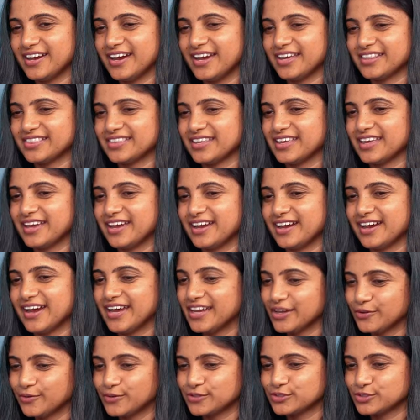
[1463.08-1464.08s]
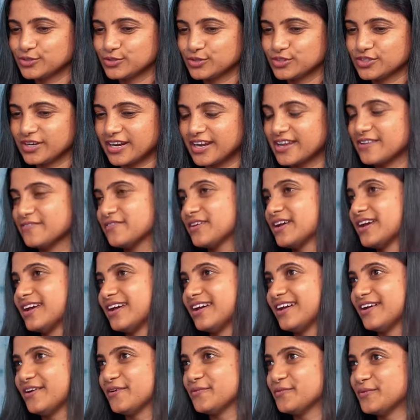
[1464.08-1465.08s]
I think I also thrive
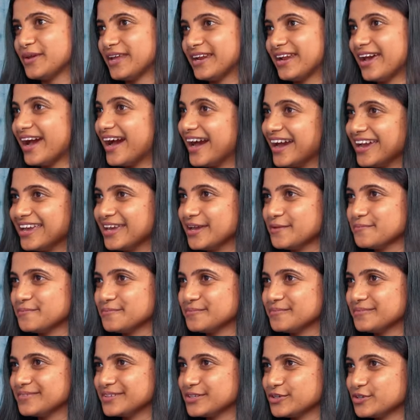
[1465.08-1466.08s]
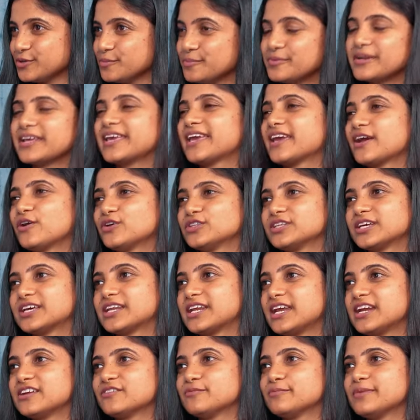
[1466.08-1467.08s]
when I am you know bringing out the
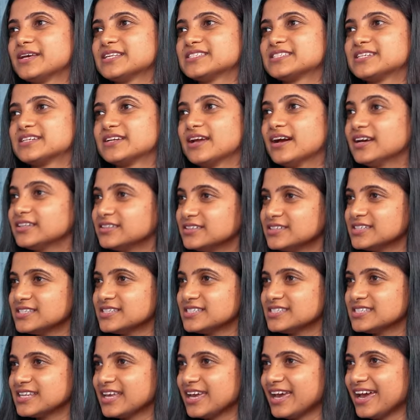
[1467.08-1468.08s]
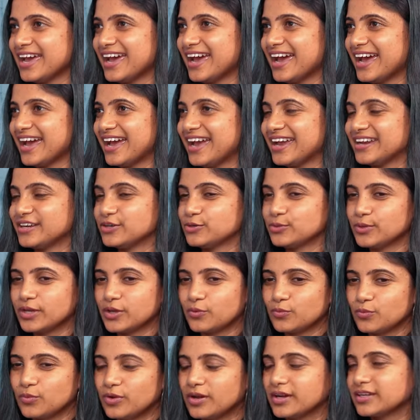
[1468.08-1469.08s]
creative best in others hmm. and
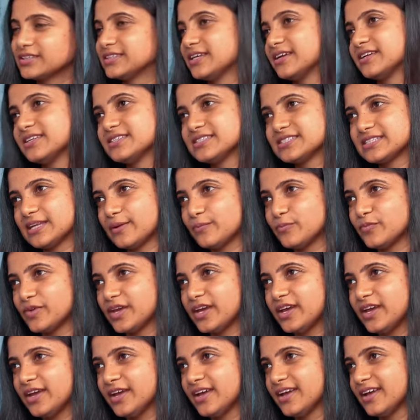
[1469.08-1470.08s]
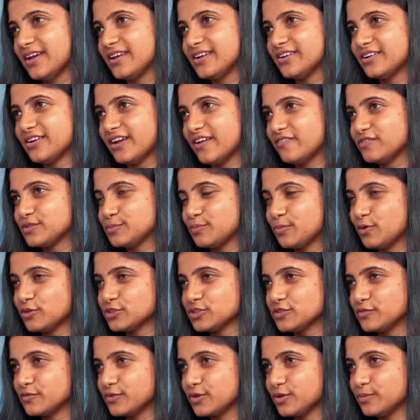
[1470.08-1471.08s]
doing work that in some way drives
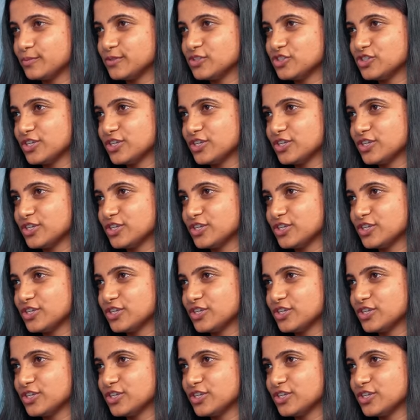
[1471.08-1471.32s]
positive global